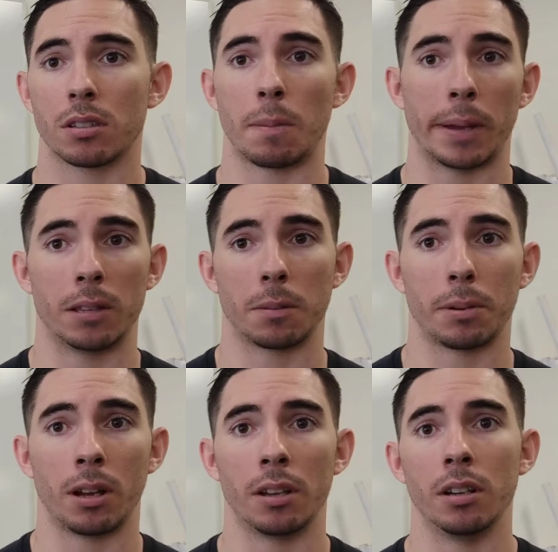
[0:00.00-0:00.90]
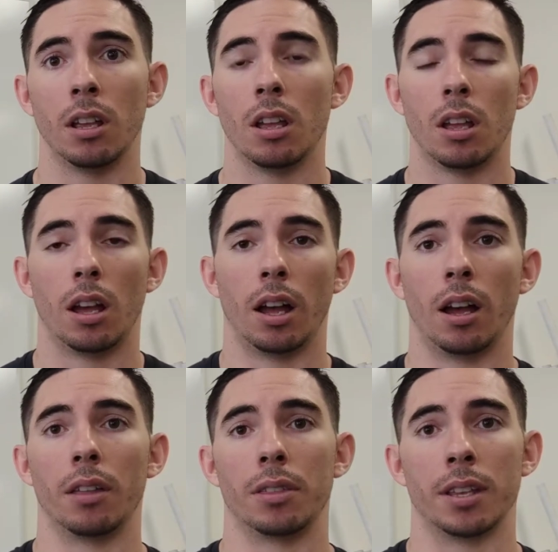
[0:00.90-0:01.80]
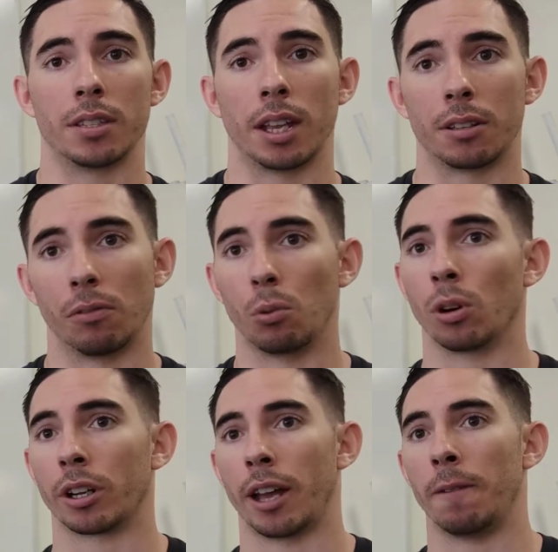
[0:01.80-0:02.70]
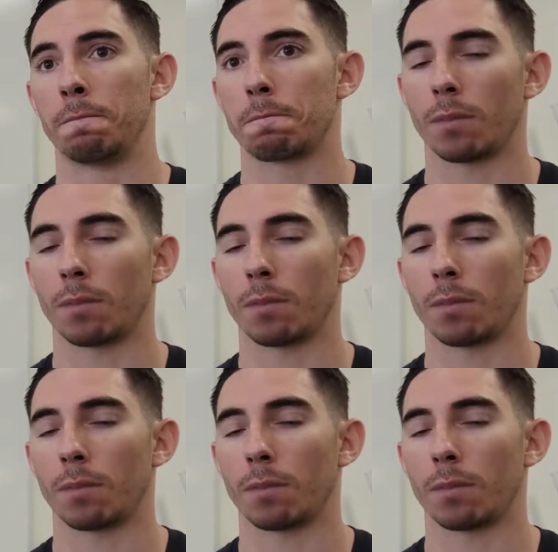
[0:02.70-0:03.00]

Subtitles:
depends upon the intent of the workout.